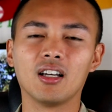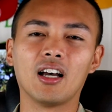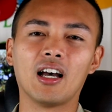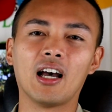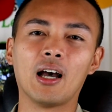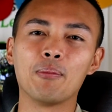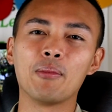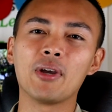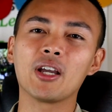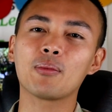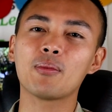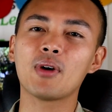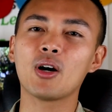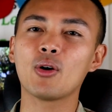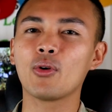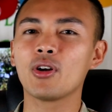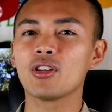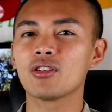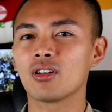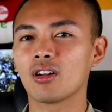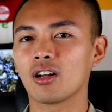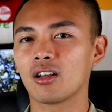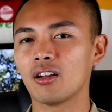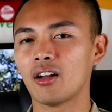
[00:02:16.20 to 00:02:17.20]
I make my way
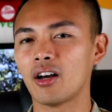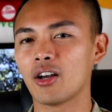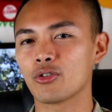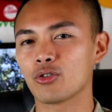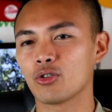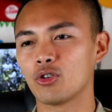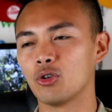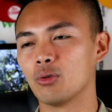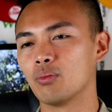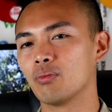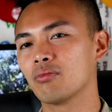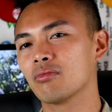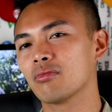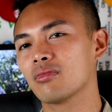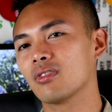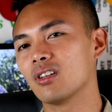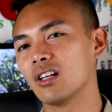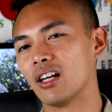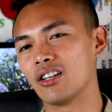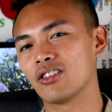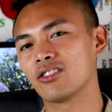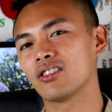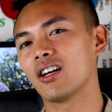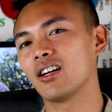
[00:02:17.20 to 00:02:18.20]
to the classroom,
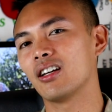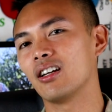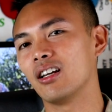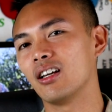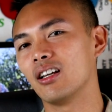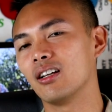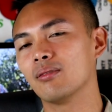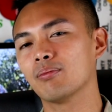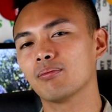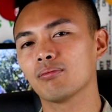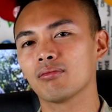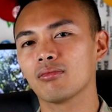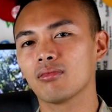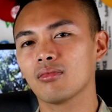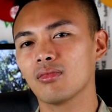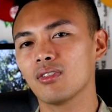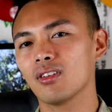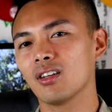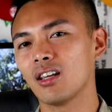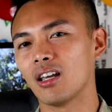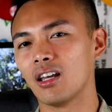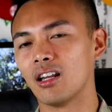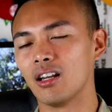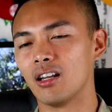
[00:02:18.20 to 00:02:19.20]
I sign in,
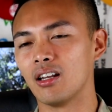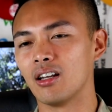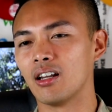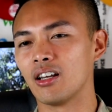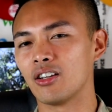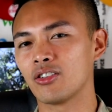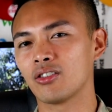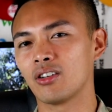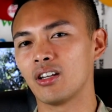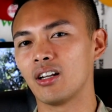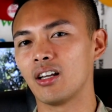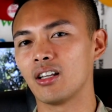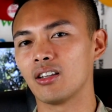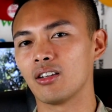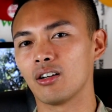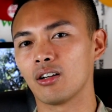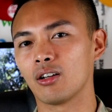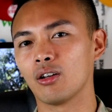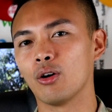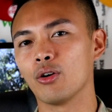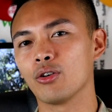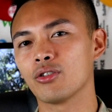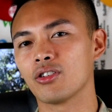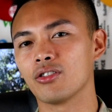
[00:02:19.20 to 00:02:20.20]
and I sit at the
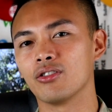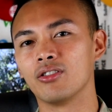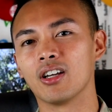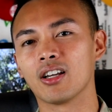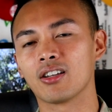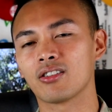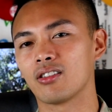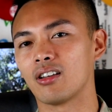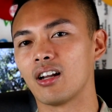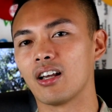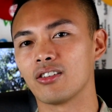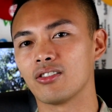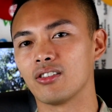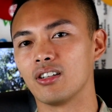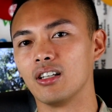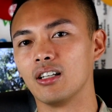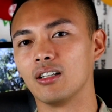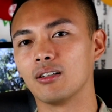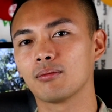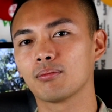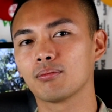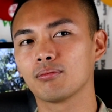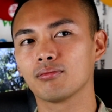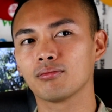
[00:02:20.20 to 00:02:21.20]
closest desk that I
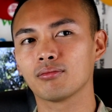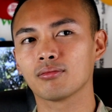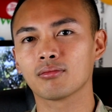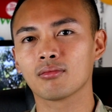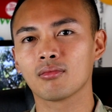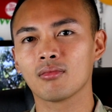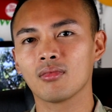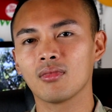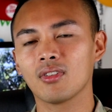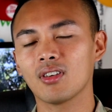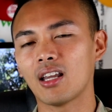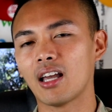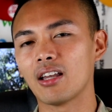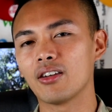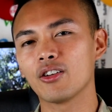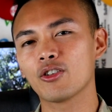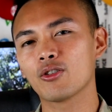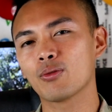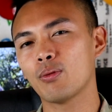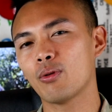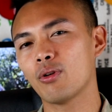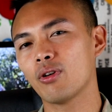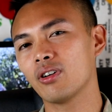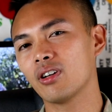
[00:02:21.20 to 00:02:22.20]
see. At
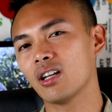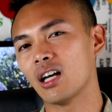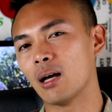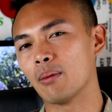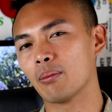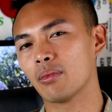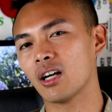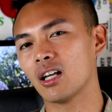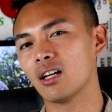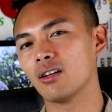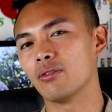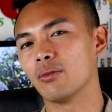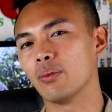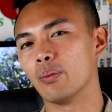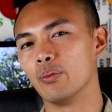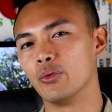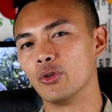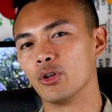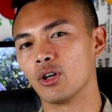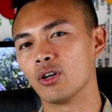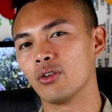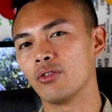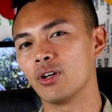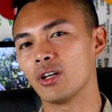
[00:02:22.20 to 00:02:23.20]
this point, I'm kind of
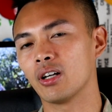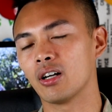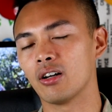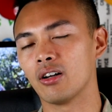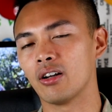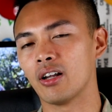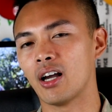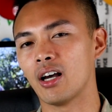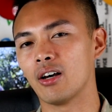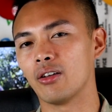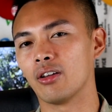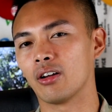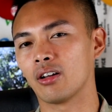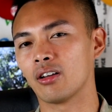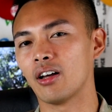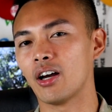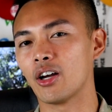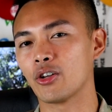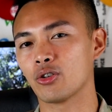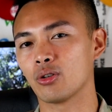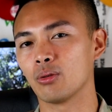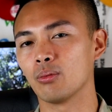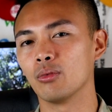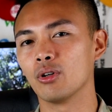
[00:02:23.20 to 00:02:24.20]
observing on how the
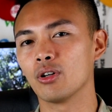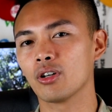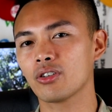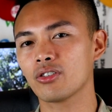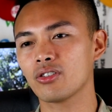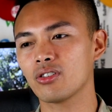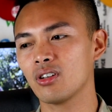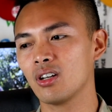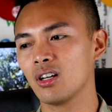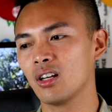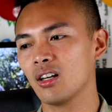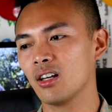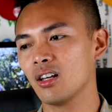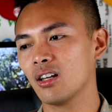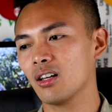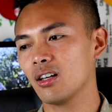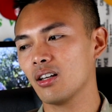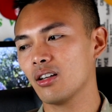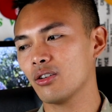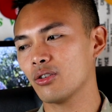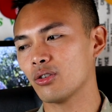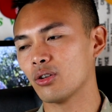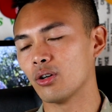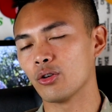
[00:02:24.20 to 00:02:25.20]
classroom looks,
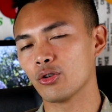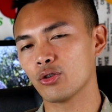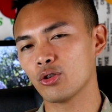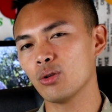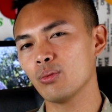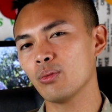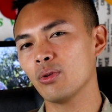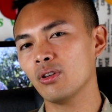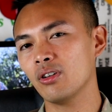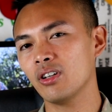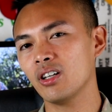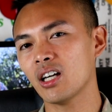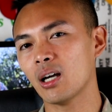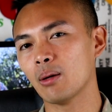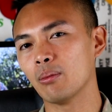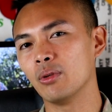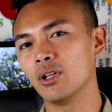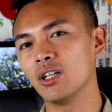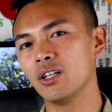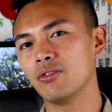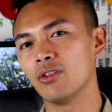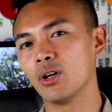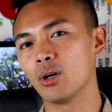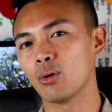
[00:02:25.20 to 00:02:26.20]
so assumingly I
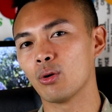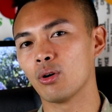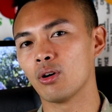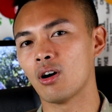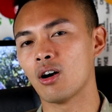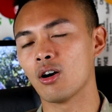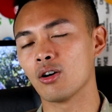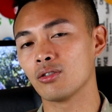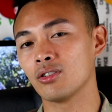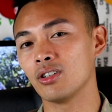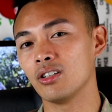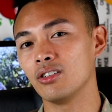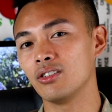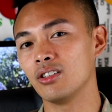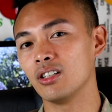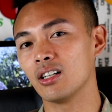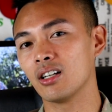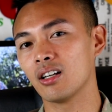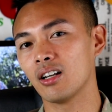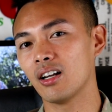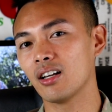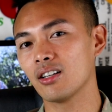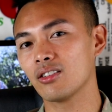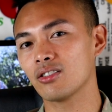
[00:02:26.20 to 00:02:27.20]
believe there were RTC
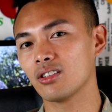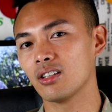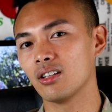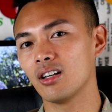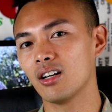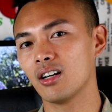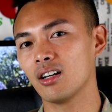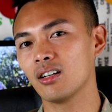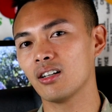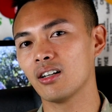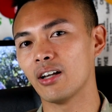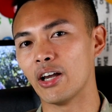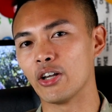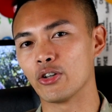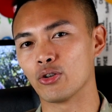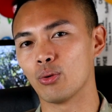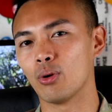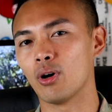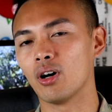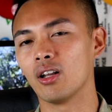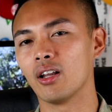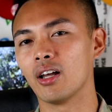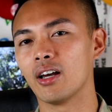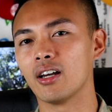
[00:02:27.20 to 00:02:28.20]
cadets in there as
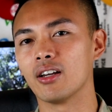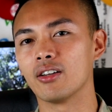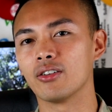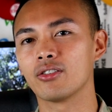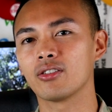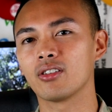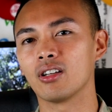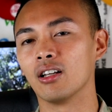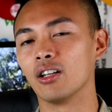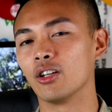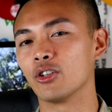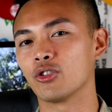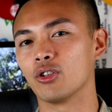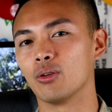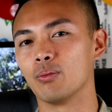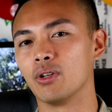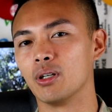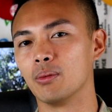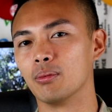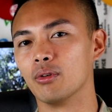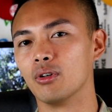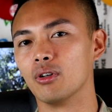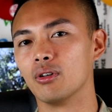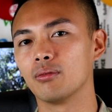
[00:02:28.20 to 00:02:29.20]
well as enlisted
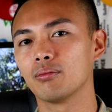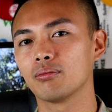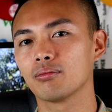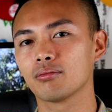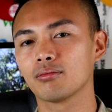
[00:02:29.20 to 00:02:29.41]
people.